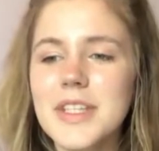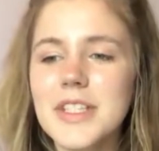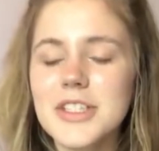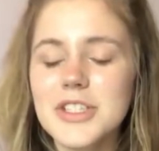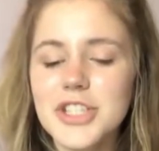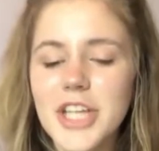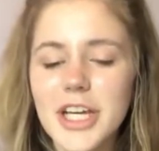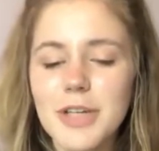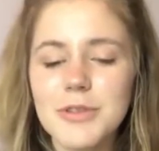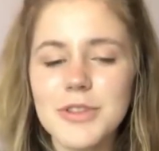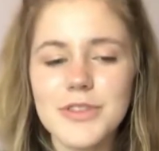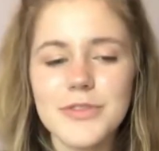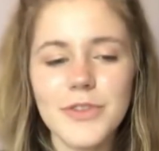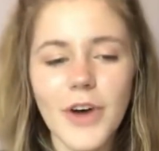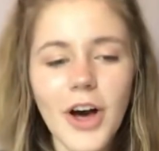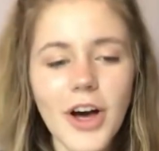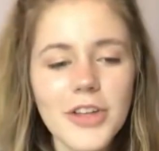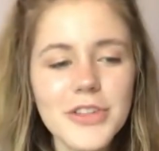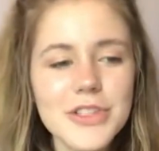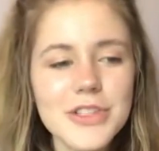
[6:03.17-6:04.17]
this check was
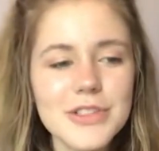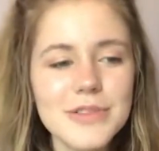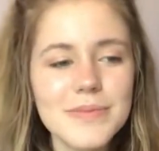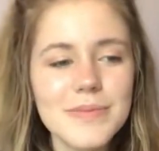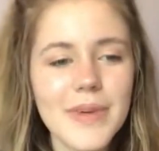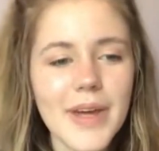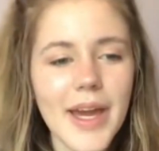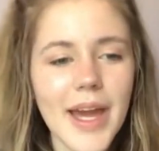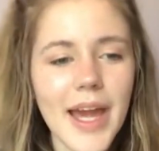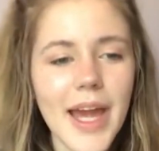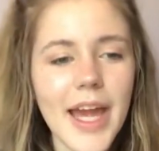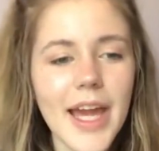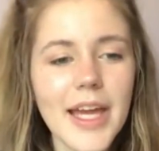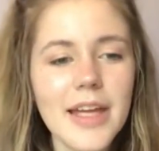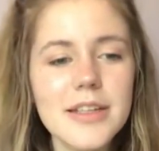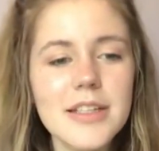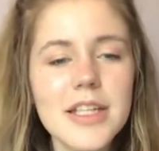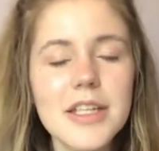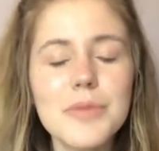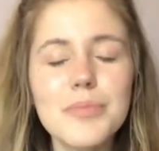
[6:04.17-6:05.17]
false,
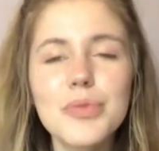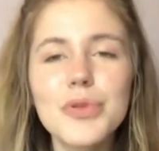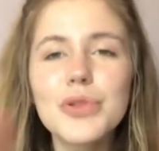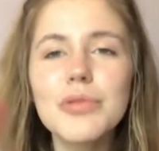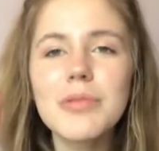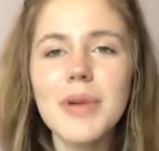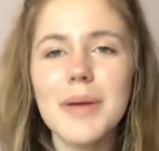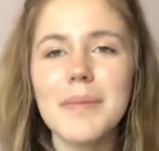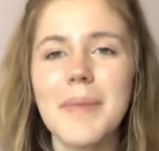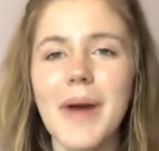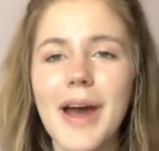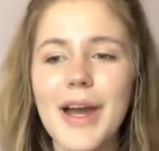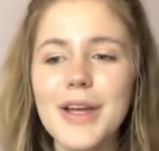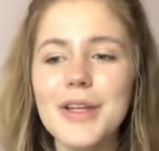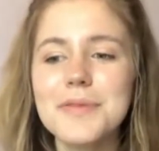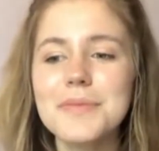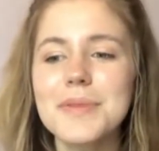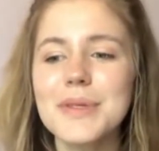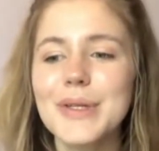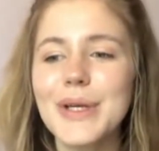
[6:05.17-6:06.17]
and it blew my
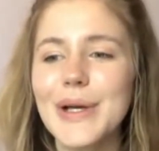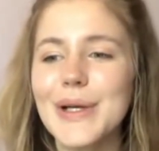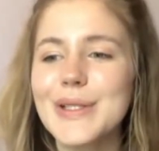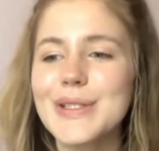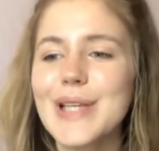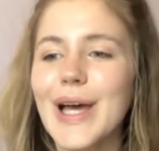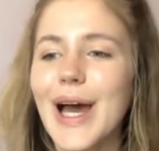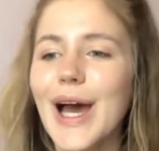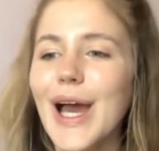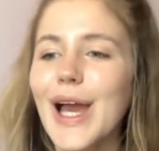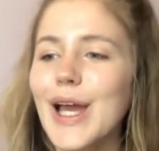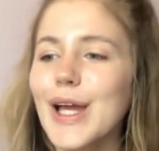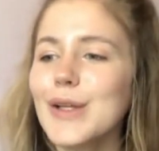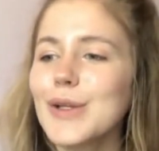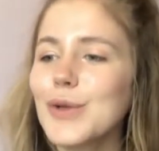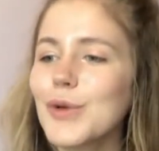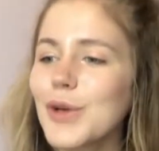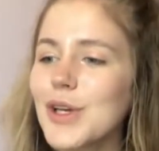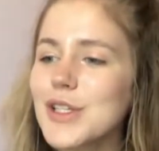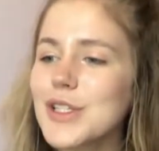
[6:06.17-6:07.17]
mind because I
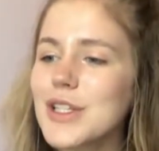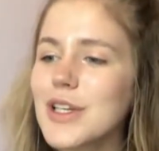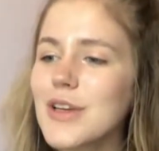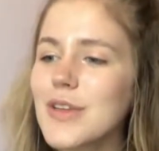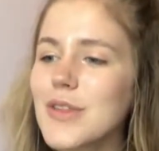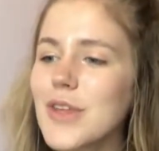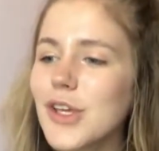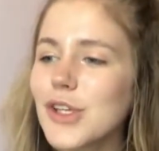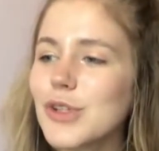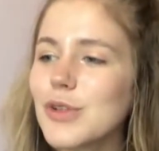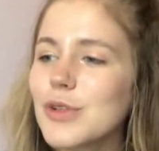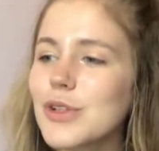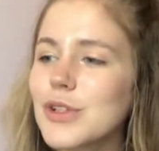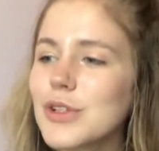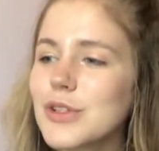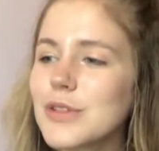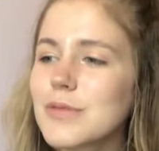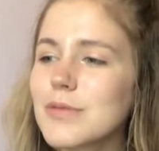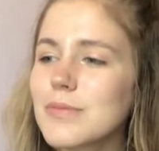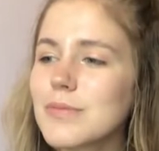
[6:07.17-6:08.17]
had no idea that you
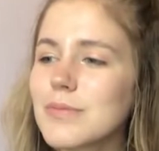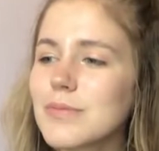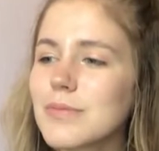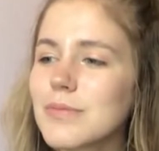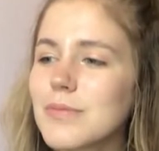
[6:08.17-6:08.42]
could